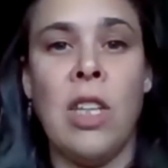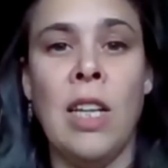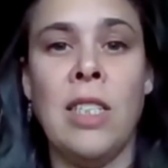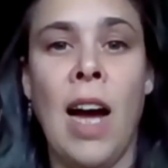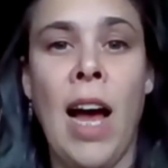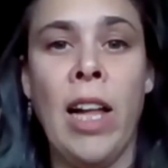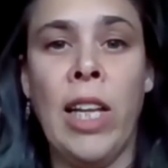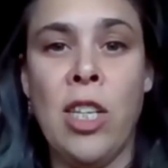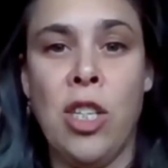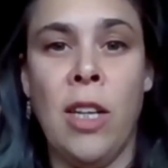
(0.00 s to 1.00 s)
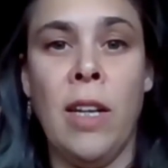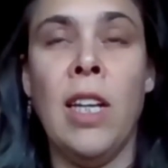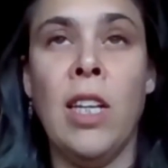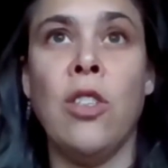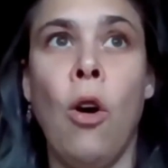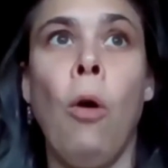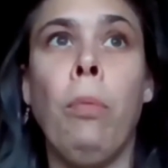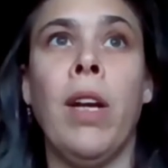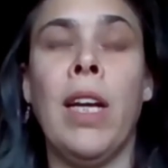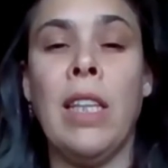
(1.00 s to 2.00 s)
a dilation. It is
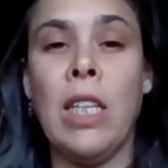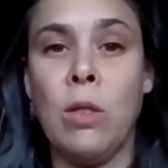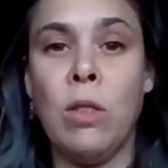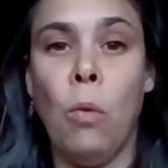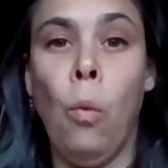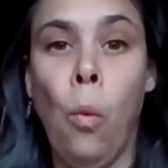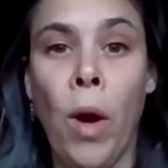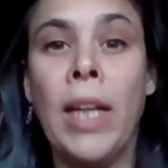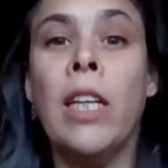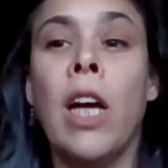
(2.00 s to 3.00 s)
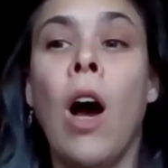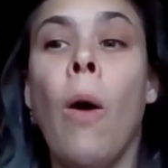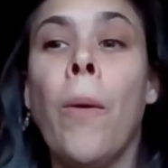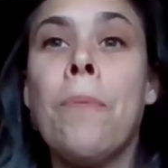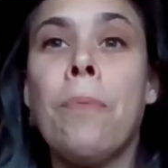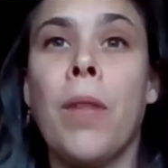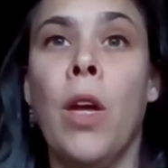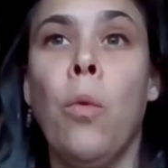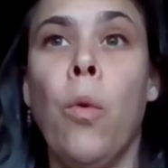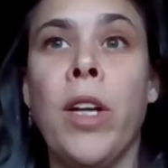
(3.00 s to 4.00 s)
opening this window
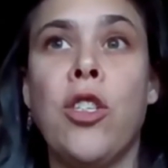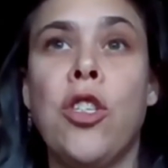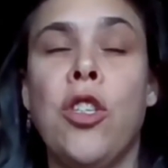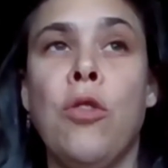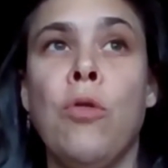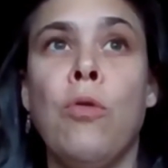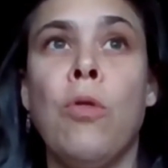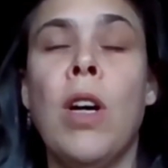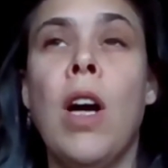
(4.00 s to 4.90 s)
in which to